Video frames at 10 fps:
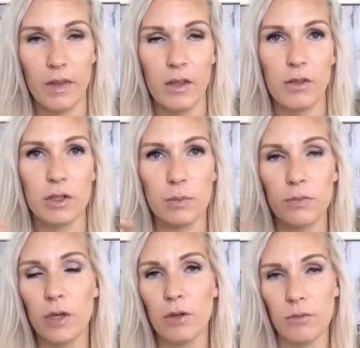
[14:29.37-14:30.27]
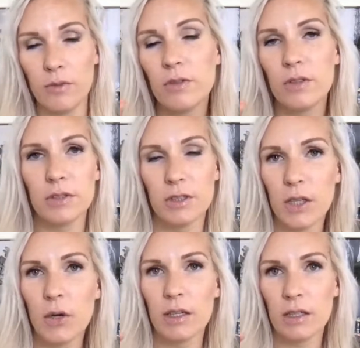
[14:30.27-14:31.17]
their little
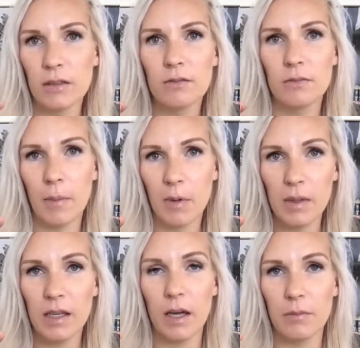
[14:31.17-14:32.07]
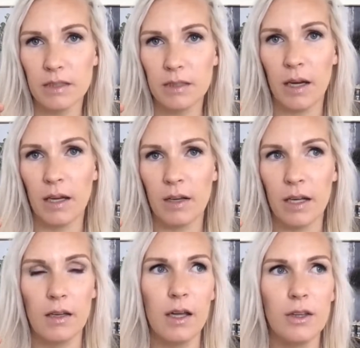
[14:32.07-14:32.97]
slogan probably comes to mind,
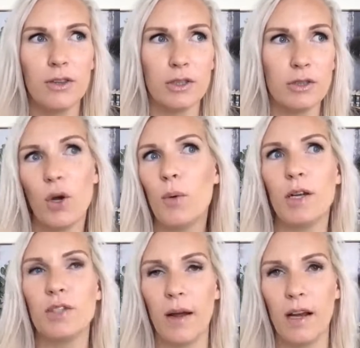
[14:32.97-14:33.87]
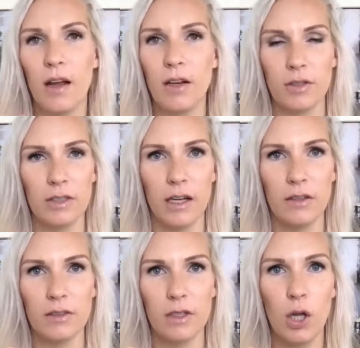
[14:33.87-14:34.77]
right? There's so much riding on your
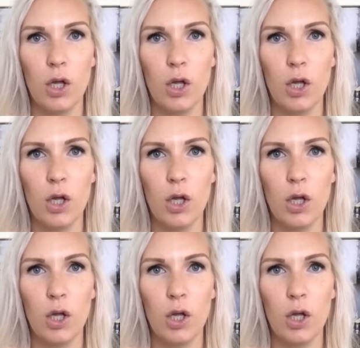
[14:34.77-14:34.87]
tires.